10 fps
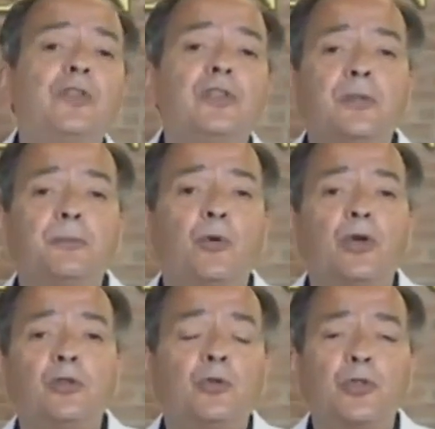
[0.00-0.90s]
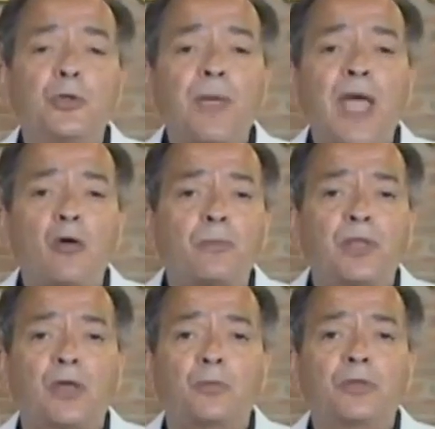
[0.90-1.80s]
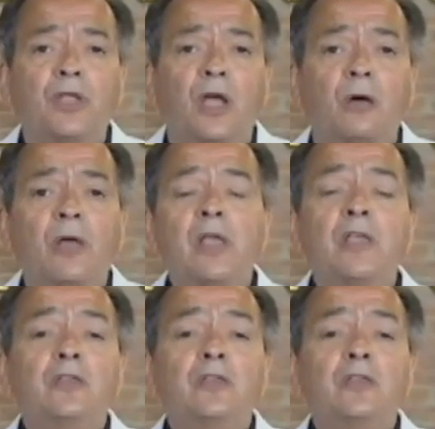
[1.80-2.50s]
Indian Point nuclear power plant would go.